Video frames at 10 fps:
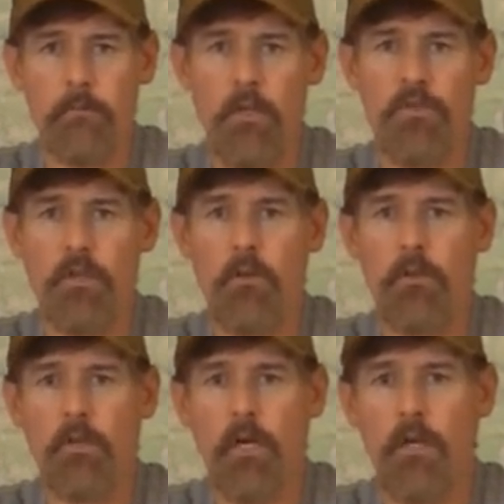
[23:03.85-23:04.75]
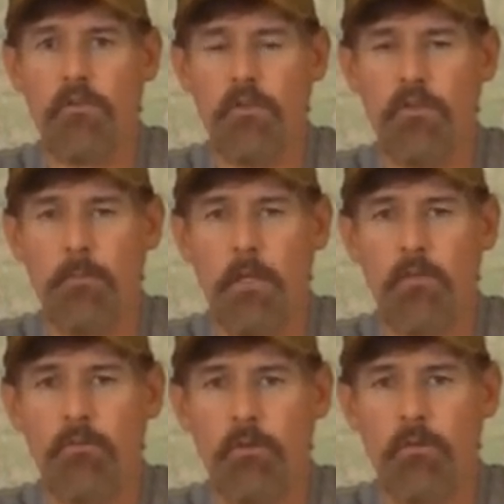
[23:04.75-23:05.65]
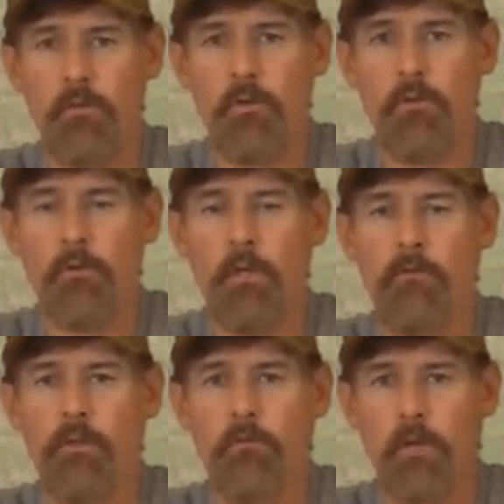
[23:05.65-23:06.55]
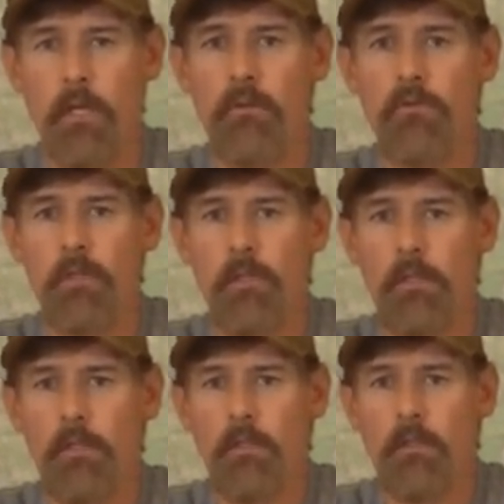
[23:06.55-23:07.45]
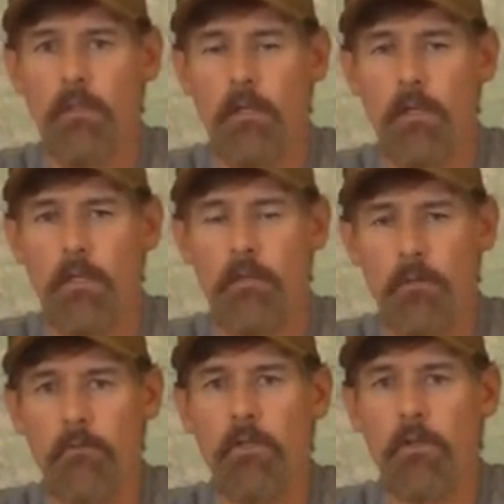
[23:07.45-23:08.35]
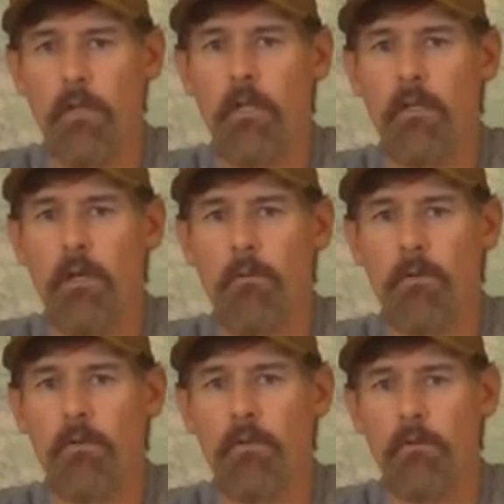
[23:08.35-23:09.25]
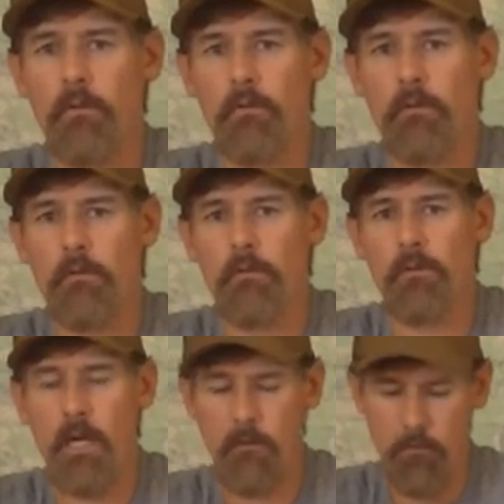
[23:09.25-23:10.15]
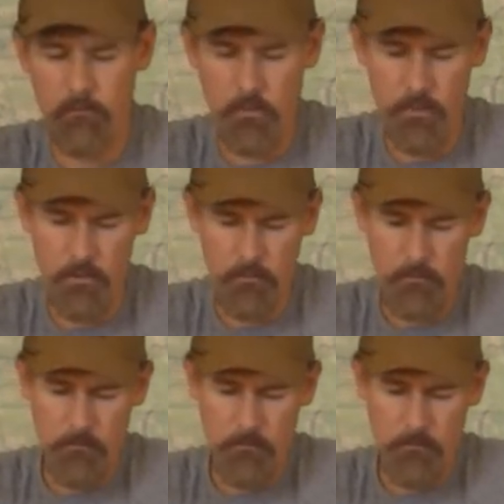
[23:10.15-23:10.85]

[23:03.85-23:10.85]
and share the cost and expense with 2 or 3 of your friends, it can be very economical travel for you.